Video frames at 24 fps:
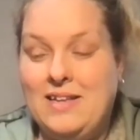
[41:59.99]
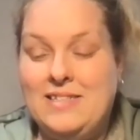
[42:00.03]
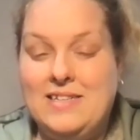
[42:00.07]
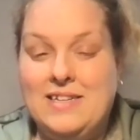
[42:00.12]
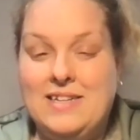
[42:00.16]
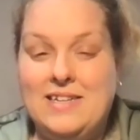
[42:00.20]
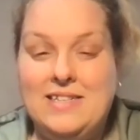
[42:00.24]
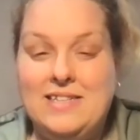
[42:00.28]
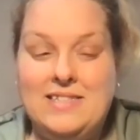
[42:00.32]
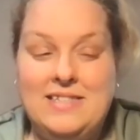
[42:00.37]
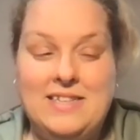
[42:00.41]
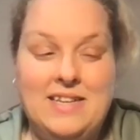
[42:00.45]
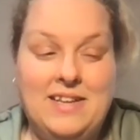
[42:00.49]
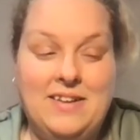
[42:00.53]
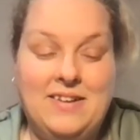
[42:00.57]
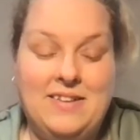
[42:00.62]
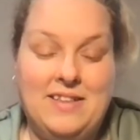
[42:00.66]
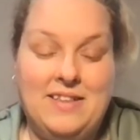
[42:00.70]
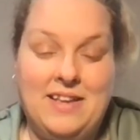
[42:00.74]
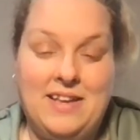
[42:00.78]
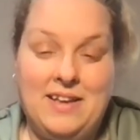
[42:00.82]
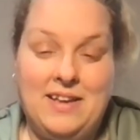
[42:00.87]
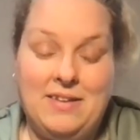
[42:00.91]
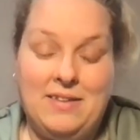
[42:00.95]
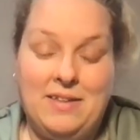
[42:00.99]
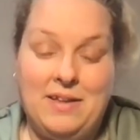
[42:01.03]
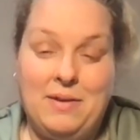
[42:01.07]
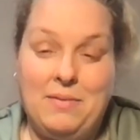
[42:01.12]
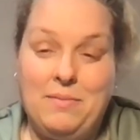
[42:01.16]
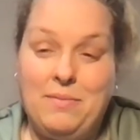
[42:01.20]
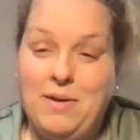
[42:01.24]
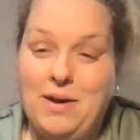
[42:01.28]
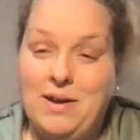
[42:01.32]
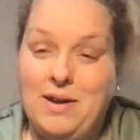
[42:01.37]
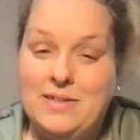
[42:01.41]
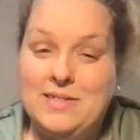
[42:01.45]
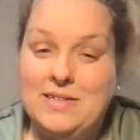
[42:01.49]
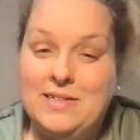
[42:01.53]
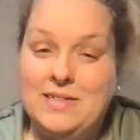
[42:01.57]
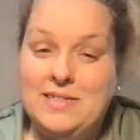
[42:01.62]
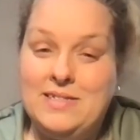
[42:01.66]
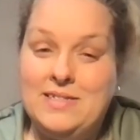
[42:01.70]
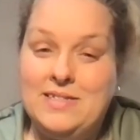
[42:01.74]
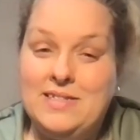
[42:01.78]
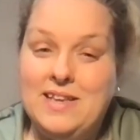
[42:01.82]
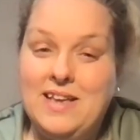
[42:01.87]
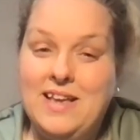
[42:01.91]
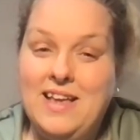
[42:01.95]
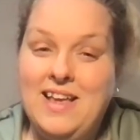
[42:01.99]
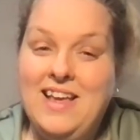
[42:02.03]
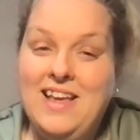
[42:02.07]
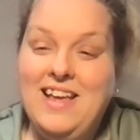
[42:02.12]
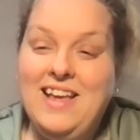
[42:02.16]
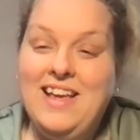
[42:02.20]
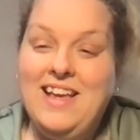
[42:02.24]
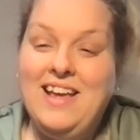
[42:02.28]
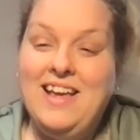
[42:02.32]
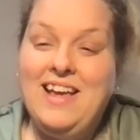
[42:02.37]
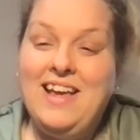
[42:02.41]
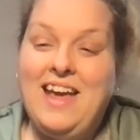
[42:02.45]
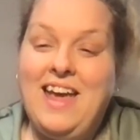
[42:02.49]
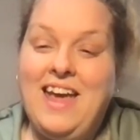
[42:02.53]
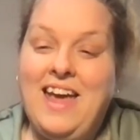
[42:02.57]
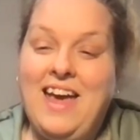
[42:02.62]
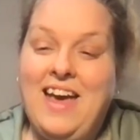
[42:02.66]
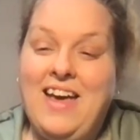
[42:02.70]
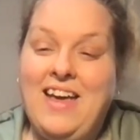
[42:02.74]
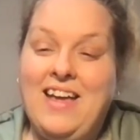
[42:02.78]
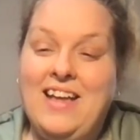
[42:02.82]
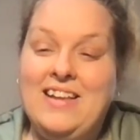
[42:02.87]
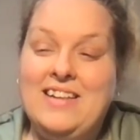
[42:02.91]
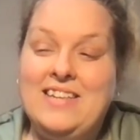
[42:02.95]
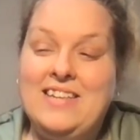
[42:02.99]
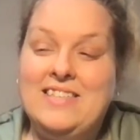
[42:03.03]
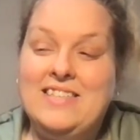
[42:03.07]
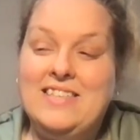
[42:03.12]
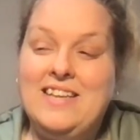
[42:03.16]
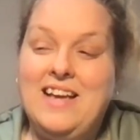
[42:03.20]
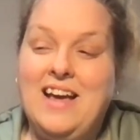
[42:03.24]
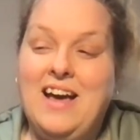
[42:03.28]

to continue the healing process. And